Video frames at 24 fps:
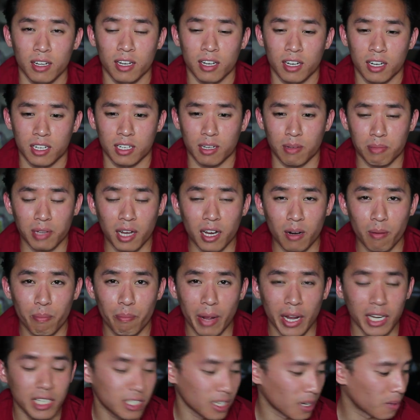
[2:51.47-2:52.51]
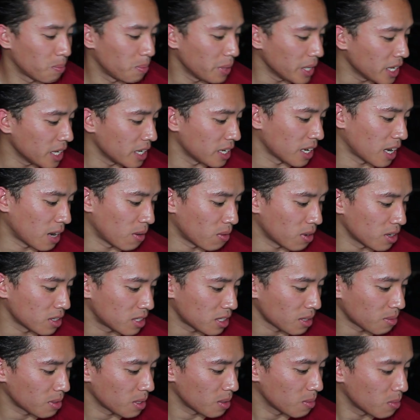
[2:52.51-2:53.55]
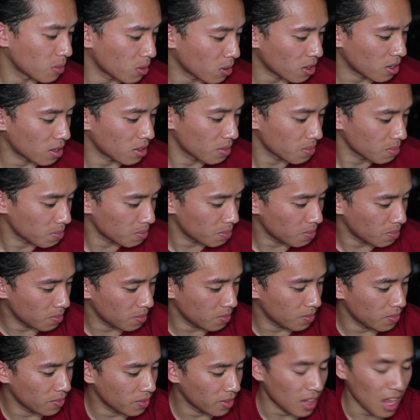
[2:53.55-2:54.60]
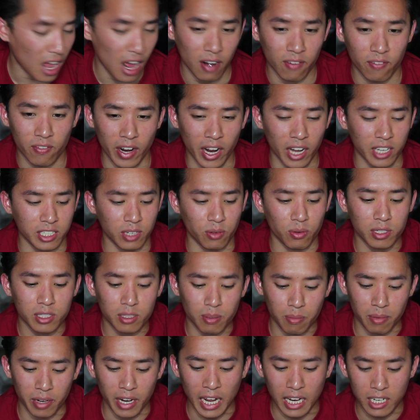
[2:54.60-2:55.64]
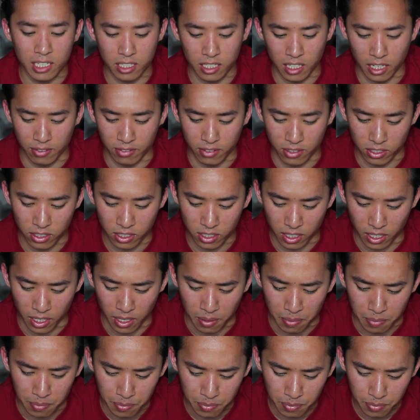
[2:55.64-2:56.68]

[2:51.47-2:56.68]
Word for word: Because I'm not a basic bee. I want something more advanced. I want some next level shit.